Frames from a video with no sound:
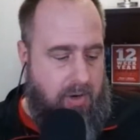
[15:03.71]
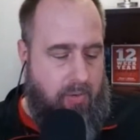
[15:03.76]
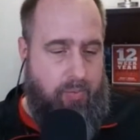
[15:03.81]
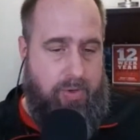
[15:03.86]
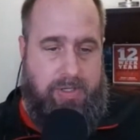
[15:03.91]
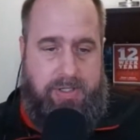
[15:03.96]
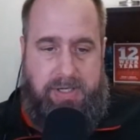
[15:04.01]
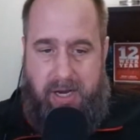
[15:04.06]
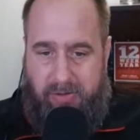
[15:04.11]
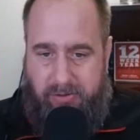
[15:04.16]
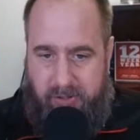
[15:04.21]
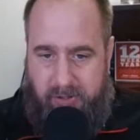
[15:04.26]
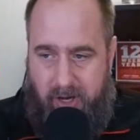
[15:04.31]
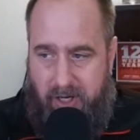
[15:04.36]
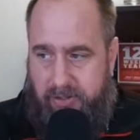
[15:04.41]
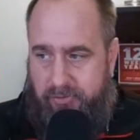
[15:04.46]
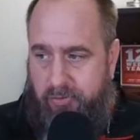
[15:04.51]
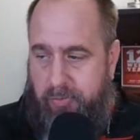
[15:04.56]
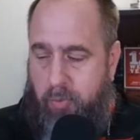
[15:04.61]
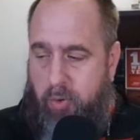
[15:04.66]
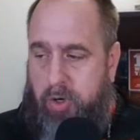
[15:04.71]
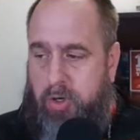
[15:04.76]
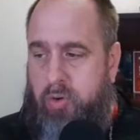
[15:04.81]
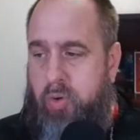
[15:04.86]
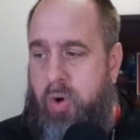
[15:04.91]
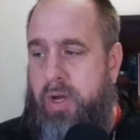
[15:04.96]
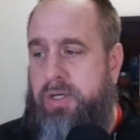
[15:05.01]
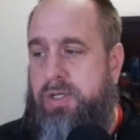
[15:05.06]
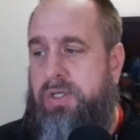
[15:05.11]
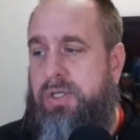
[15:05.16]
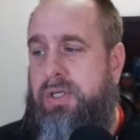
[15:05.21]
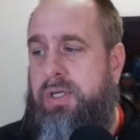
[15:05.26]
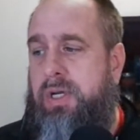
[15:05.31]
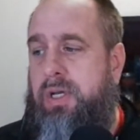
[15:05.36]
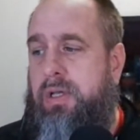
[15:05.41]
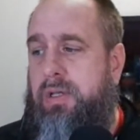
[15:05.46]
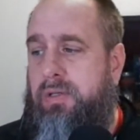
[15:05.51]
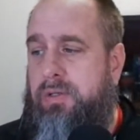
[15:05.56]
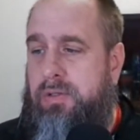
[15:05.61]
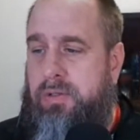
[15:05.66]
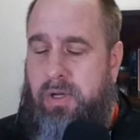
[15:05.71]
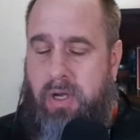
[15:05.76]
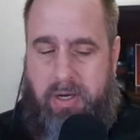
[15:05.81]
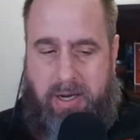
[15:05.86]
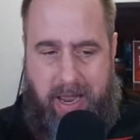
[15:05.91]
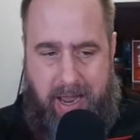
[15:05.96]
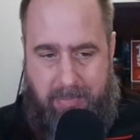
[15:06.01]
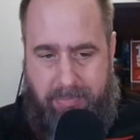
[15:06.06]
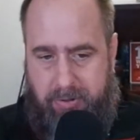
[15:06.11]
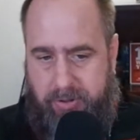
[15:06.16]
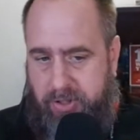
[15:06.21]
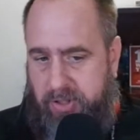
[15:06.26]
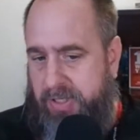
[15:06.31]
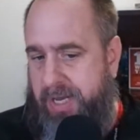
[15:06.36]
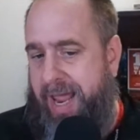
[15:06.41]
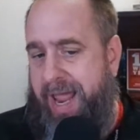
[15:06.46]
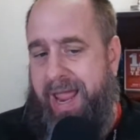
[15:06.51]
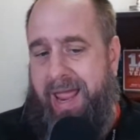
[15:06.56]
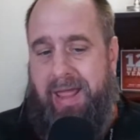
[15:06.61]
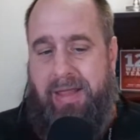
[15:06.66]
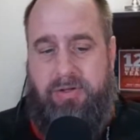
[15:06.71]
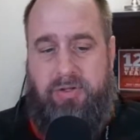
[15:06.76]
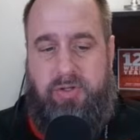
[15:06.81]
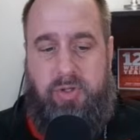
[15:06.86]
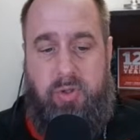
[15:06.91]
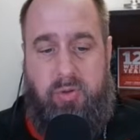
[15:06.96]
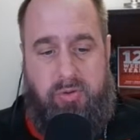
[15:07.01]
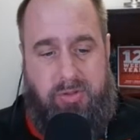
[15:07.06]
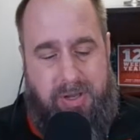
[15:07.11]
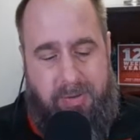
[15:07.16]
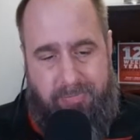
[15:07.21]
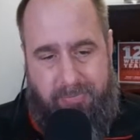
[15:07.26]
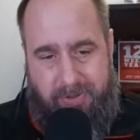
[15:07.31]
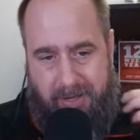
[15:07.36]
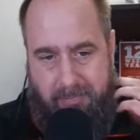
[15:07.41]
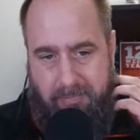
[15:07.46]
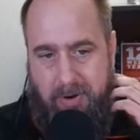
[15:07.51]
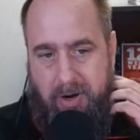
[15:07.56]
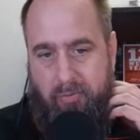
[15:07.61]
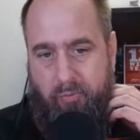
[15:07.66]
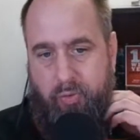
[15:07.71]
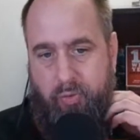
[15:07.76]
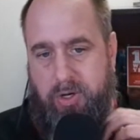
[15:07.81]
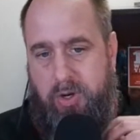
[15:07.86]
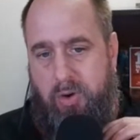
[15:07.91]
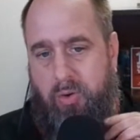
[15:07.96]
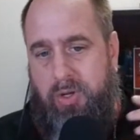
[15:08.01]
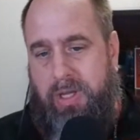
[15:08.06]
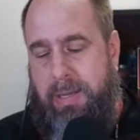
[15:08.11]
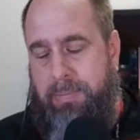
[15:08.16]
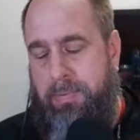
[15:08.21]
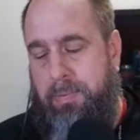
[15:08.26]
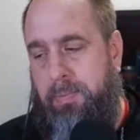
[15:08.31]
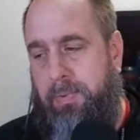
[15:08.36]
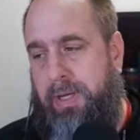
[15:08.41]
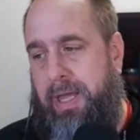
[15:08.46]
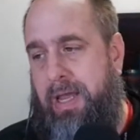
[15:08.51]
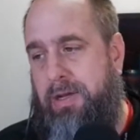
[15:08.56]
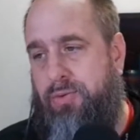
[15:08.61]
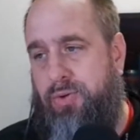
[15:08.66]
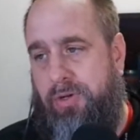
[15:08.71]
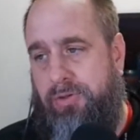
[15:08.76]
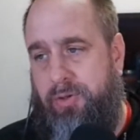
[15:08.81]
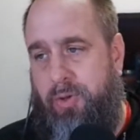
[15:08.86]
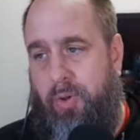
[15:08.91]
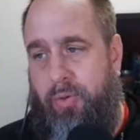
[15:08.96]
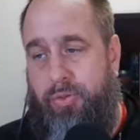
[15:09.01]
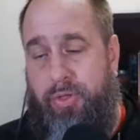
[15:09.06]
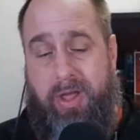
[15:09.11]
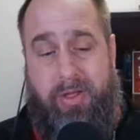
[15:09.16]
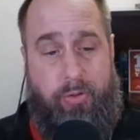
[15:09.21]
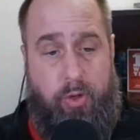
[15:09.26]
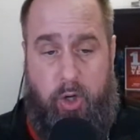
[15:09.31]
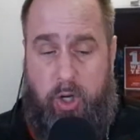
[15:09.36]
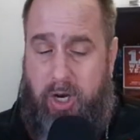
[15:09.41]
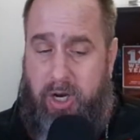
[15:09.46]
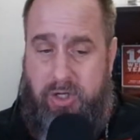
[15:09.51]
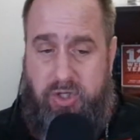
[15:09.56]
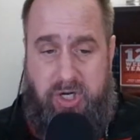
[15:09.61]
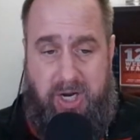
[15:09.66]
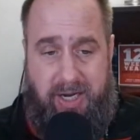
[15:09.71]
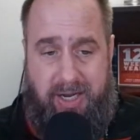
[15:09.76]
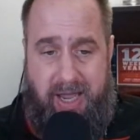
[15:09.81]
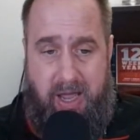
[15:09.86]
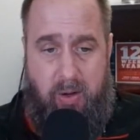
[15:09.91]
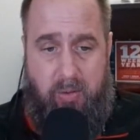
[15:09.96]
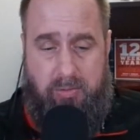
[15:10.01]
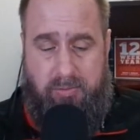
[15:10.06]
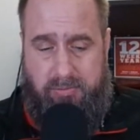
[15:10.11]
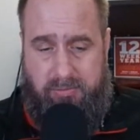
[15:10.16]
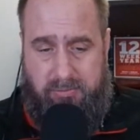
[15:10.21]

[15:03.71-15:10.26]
Reach out to us for more questions, accomplish a task, do something. But if we don't keep them engaged throughout the whole thing, they're going to check out.